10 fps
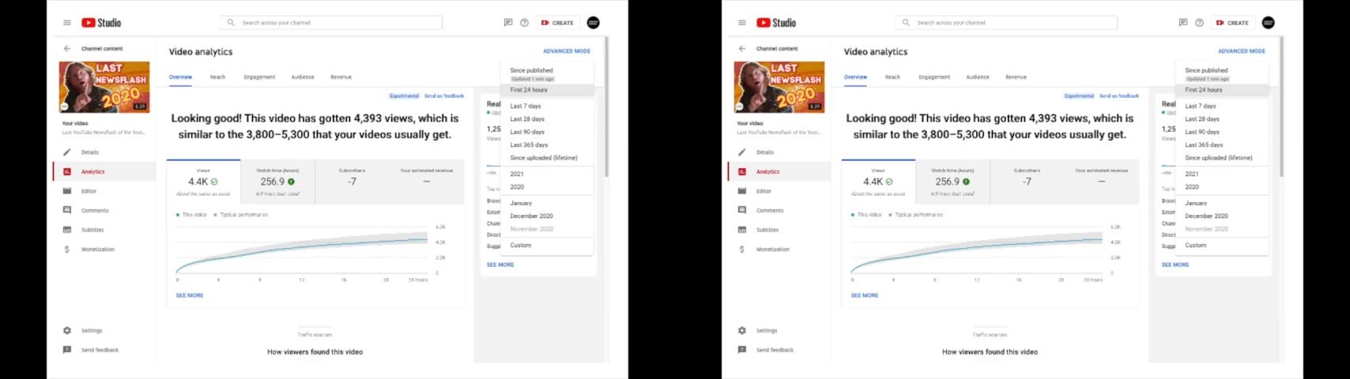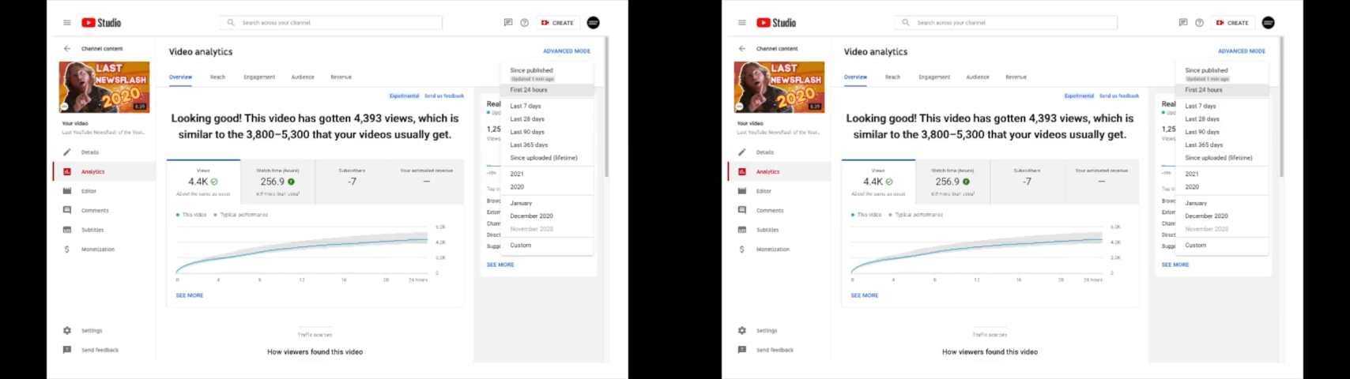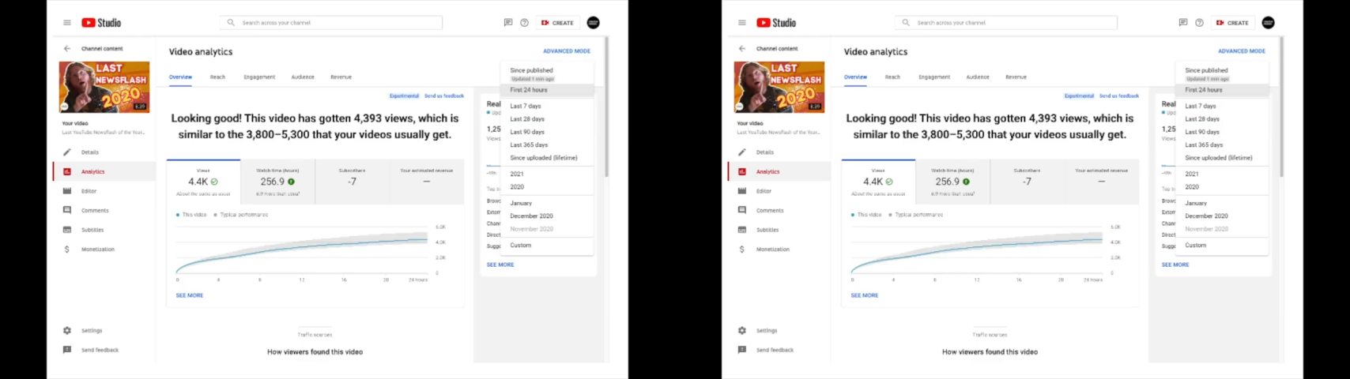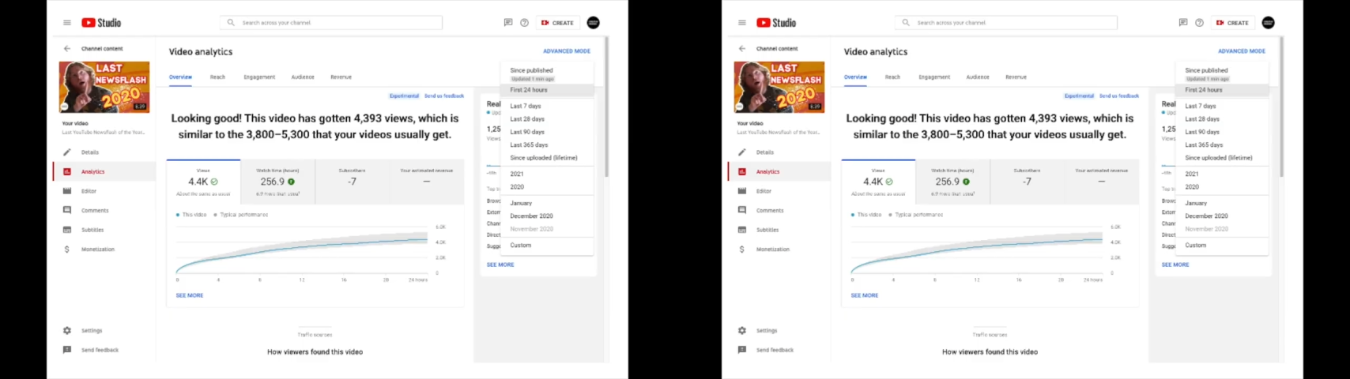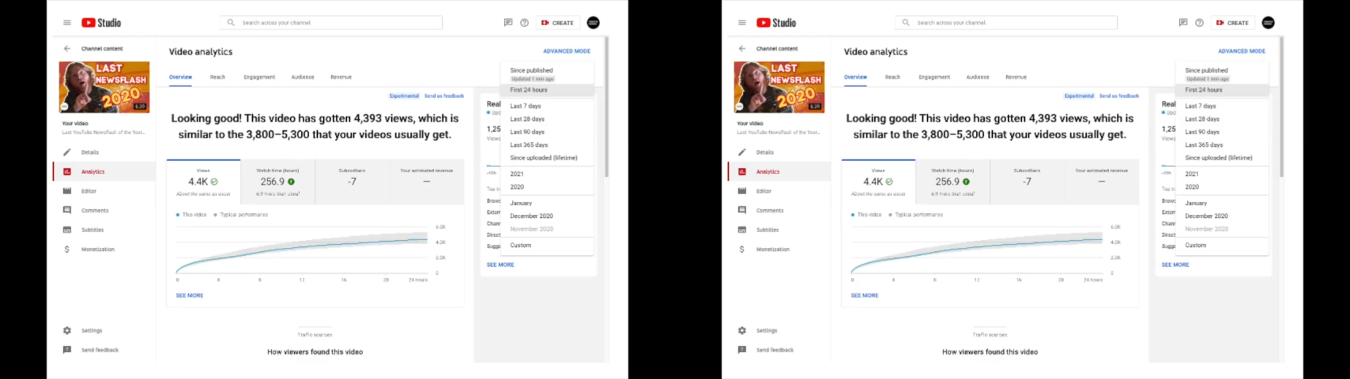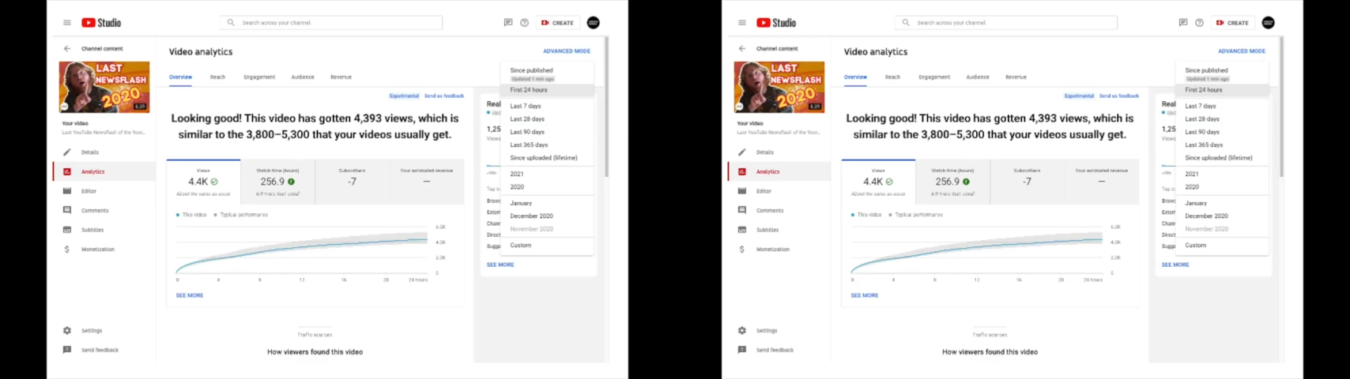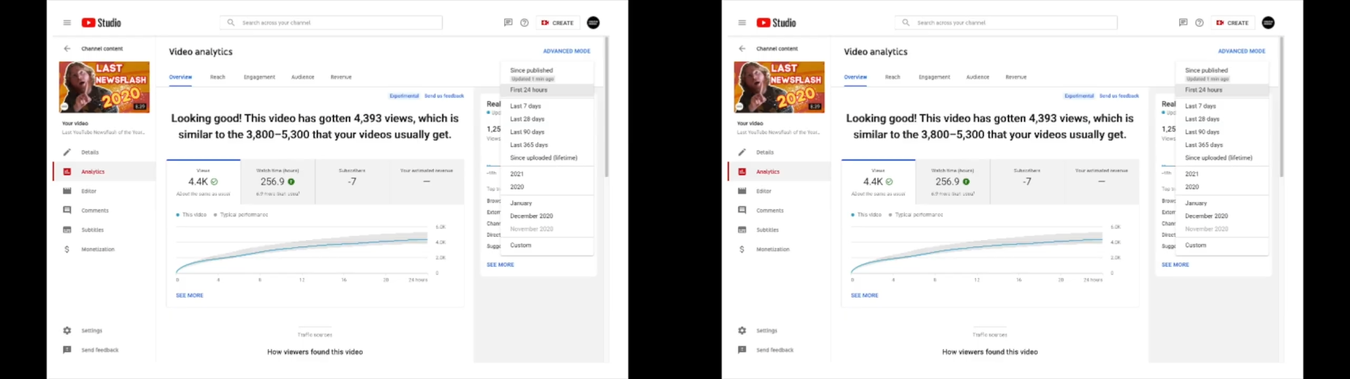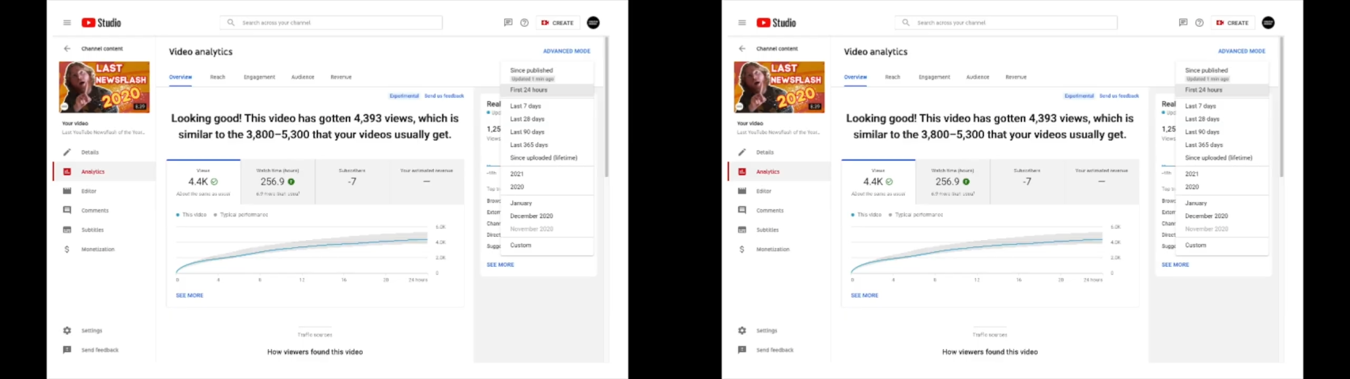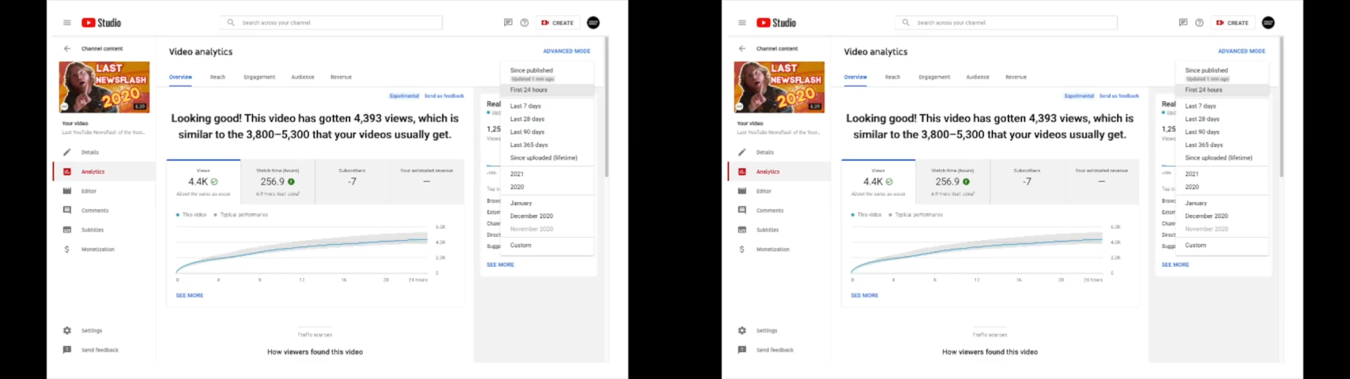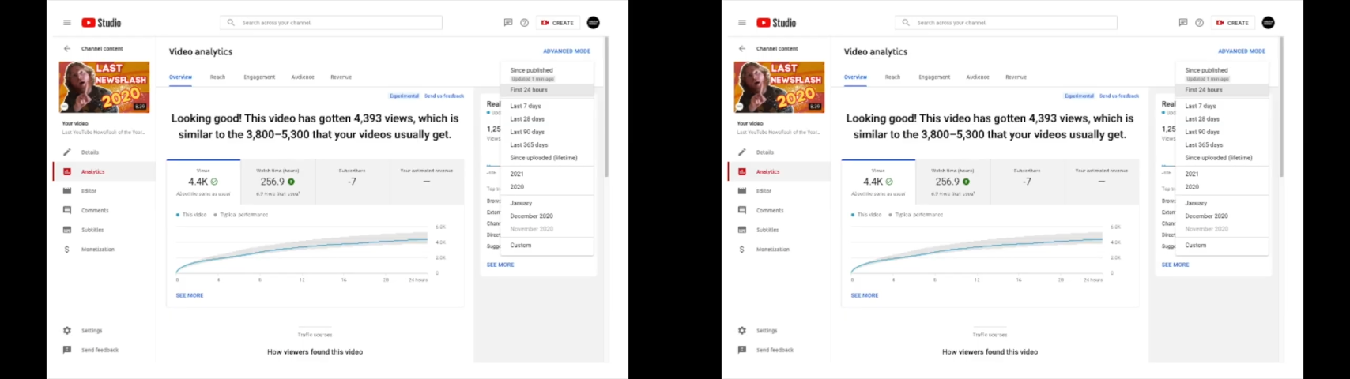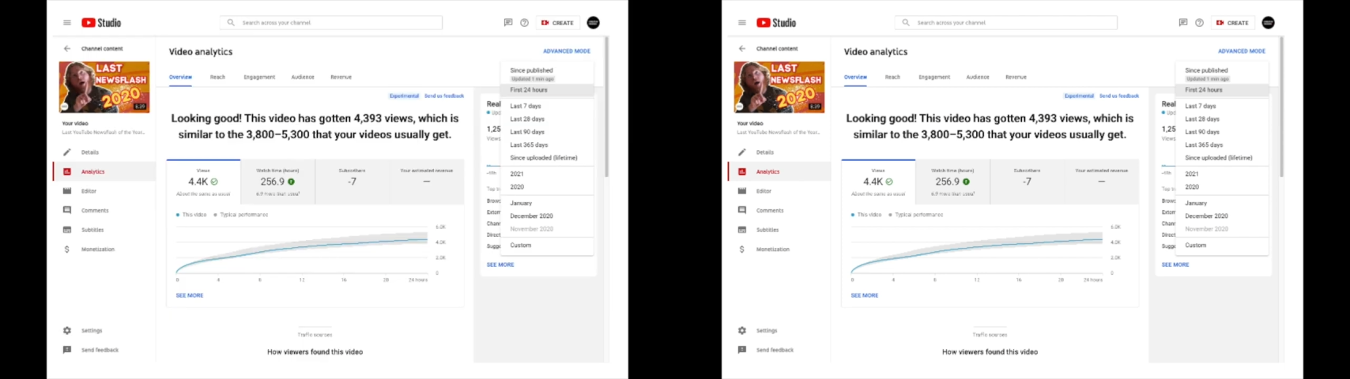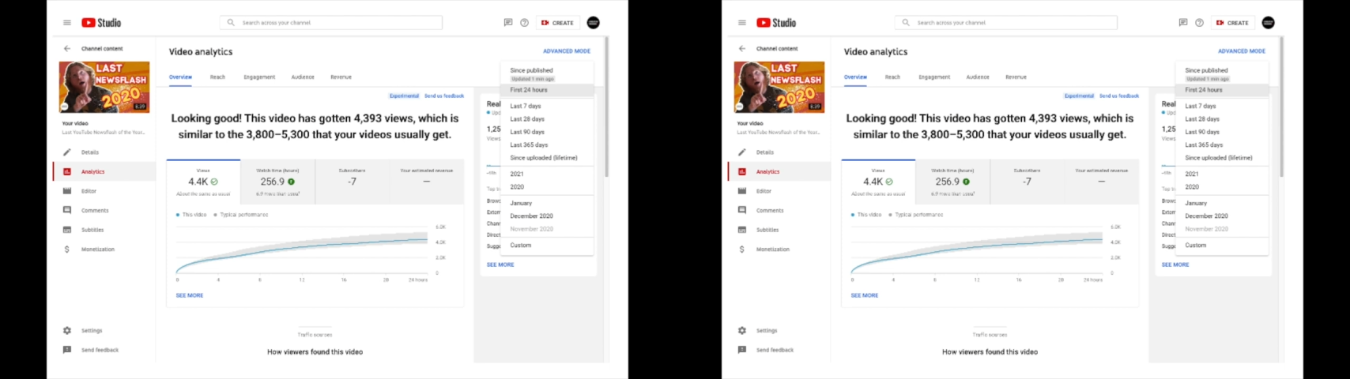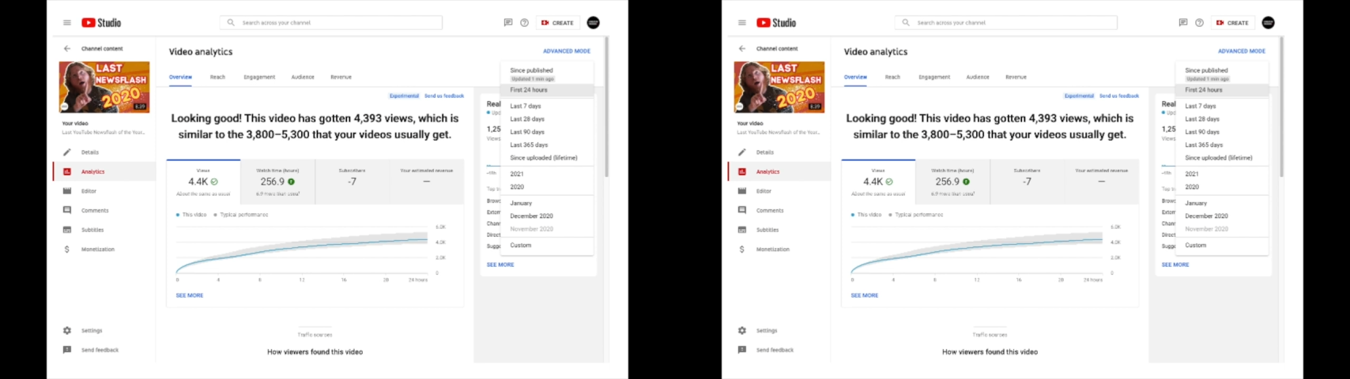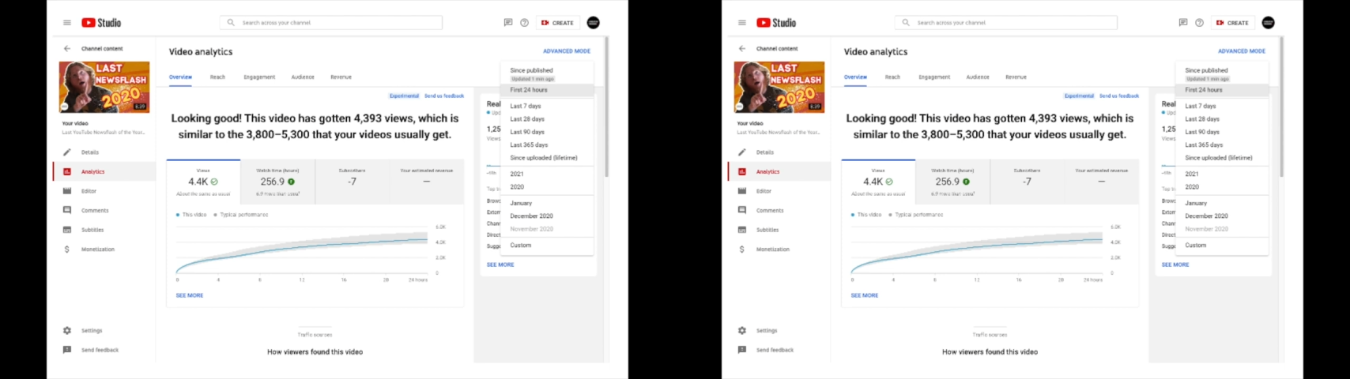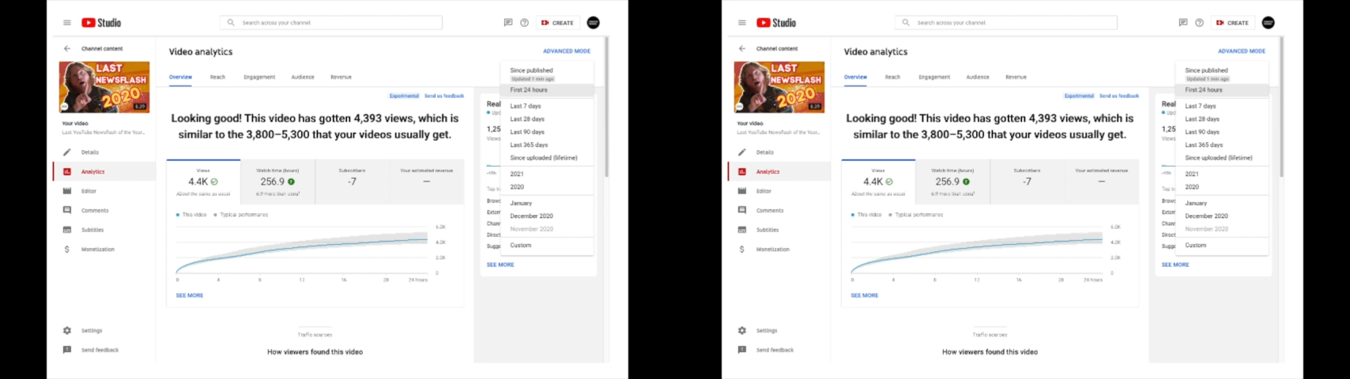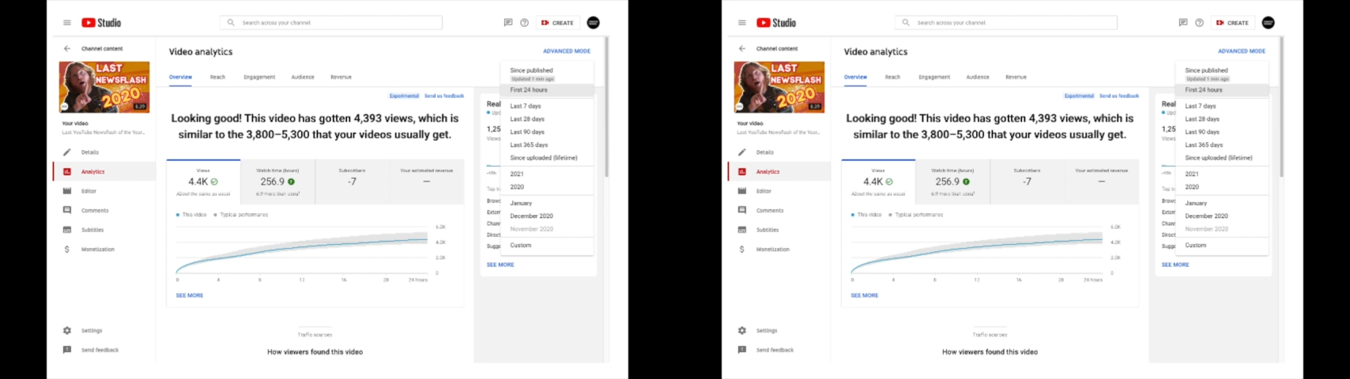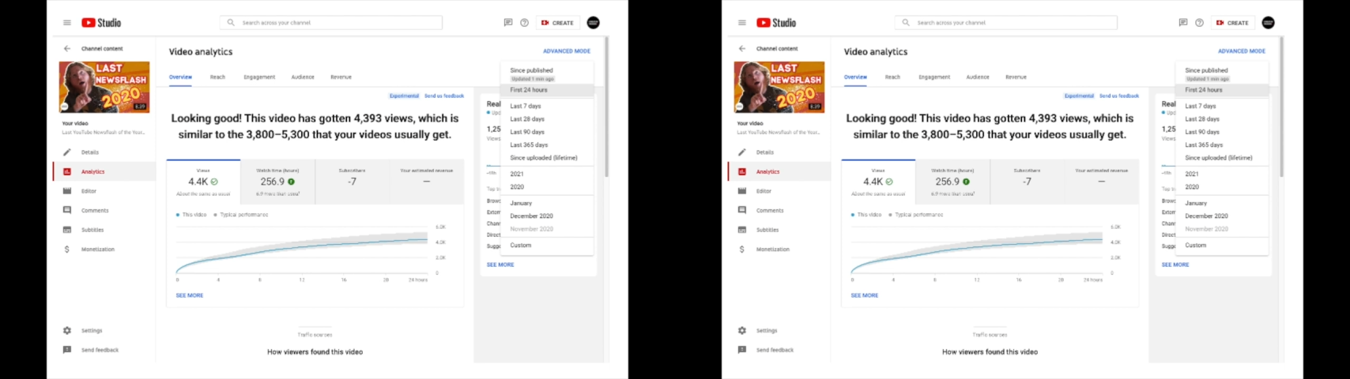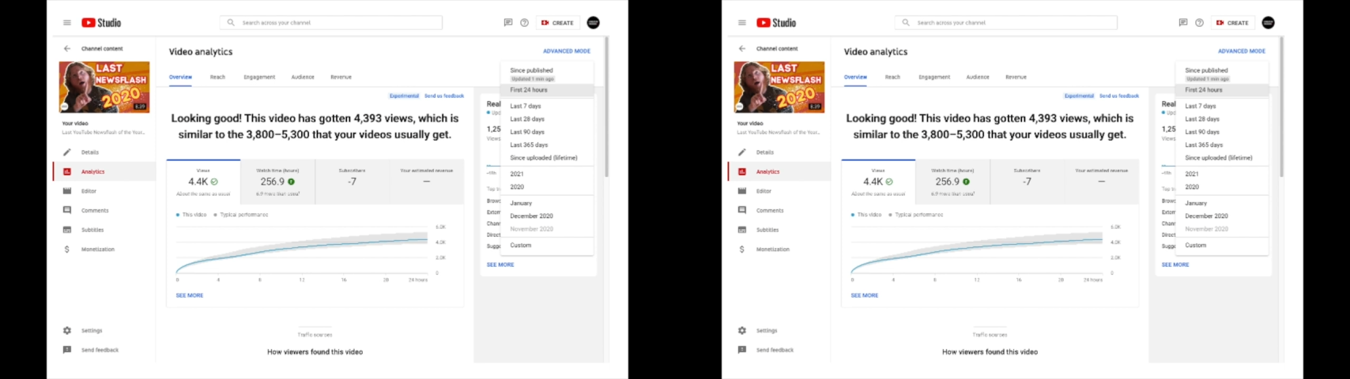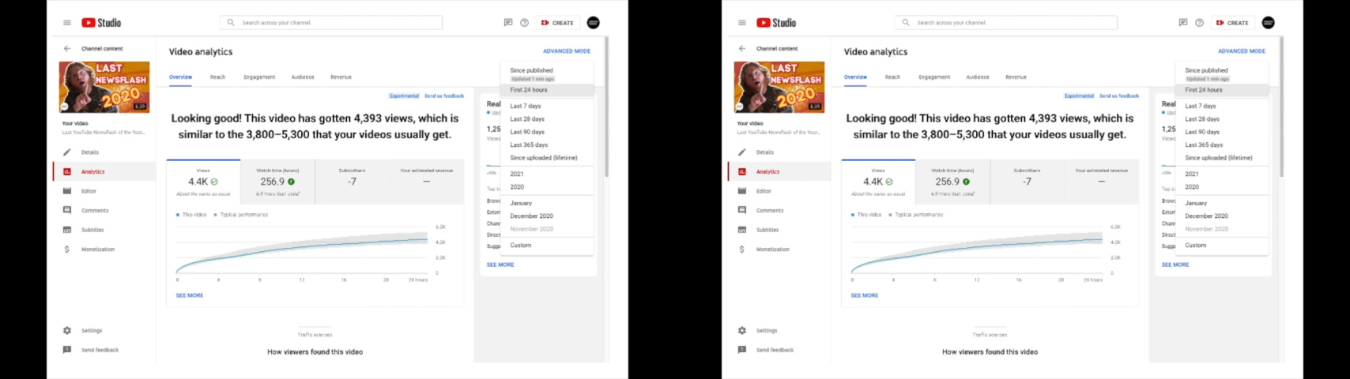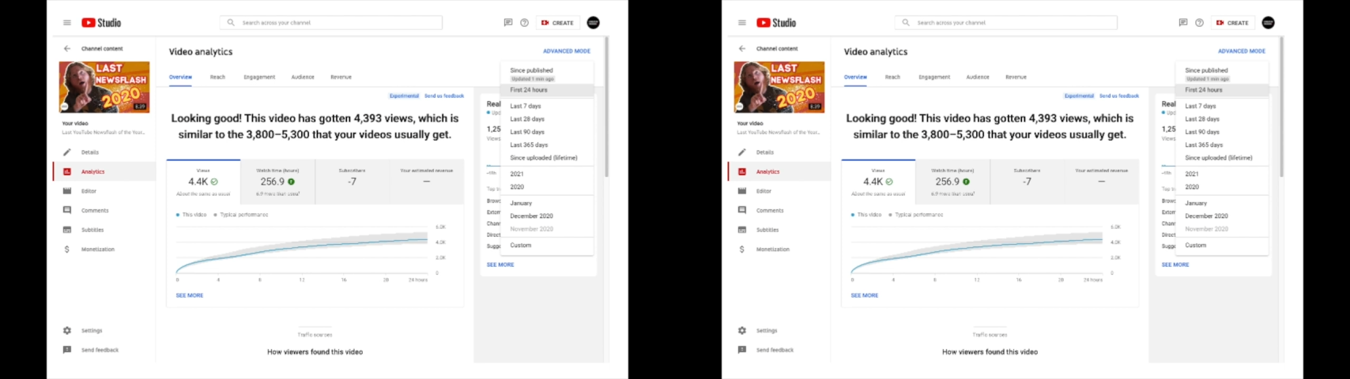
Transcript: Nobody's mouth can be seen.